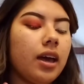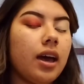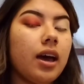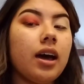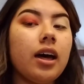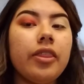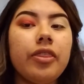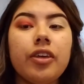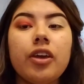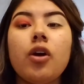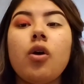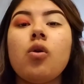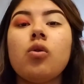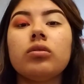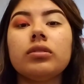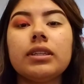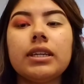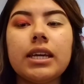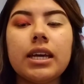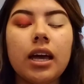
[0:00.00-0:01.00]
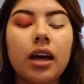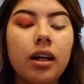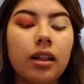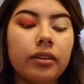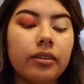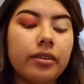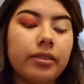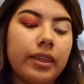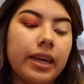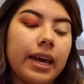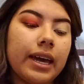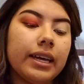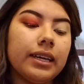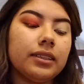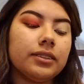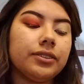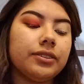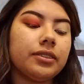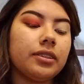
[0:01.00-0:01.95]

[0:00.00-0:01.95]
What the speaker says: The only color that is